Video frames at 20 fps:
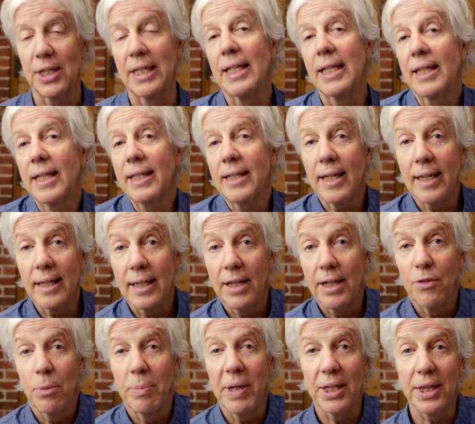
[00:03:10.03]
And the thing that I
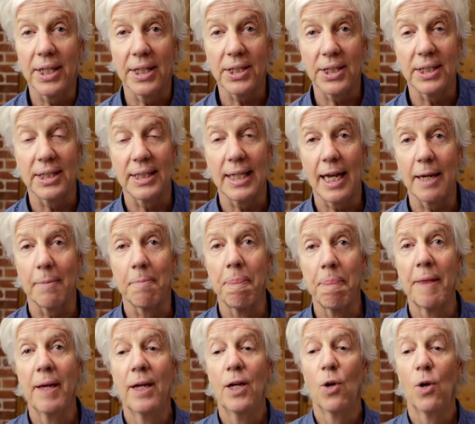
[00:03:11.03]
love about this is that
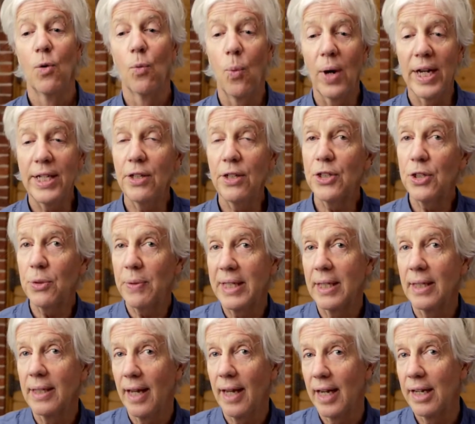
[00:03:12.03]
when you're doing a
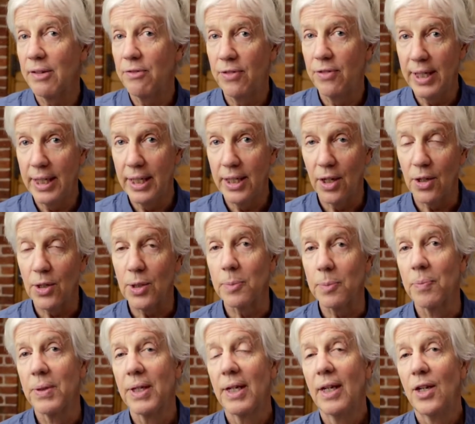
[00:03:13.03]
live video,
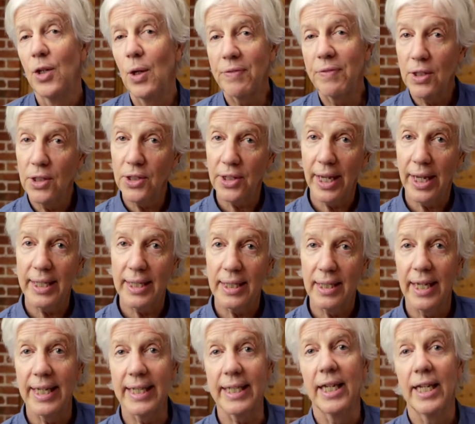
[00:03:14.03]
you have to look at it
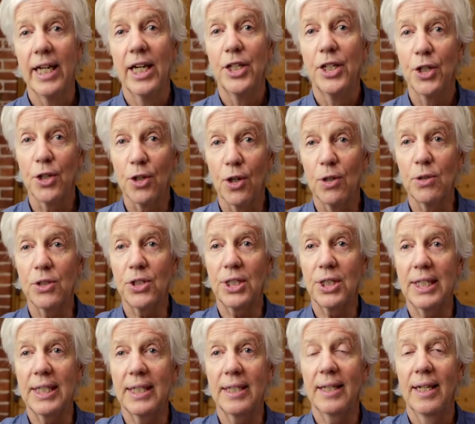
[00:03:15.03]
like you're
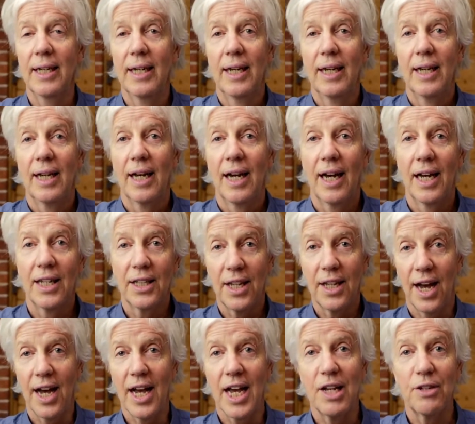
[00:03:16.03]
hosting a
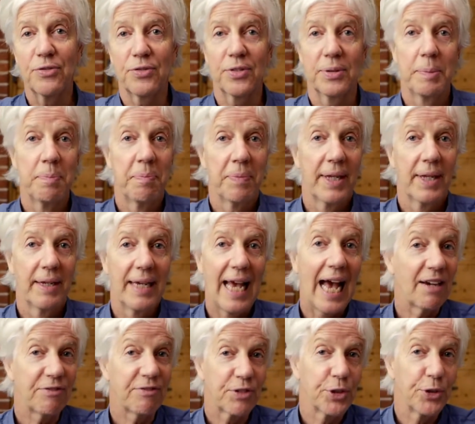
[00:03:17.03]
live
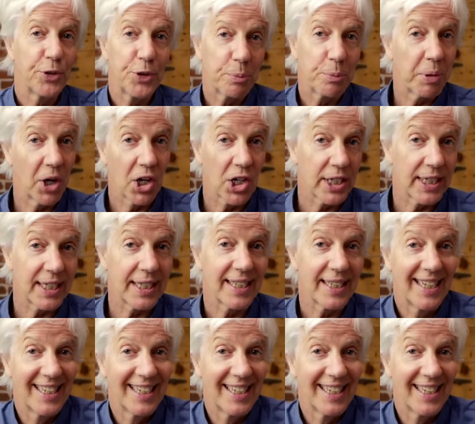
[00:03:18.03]
afternoon party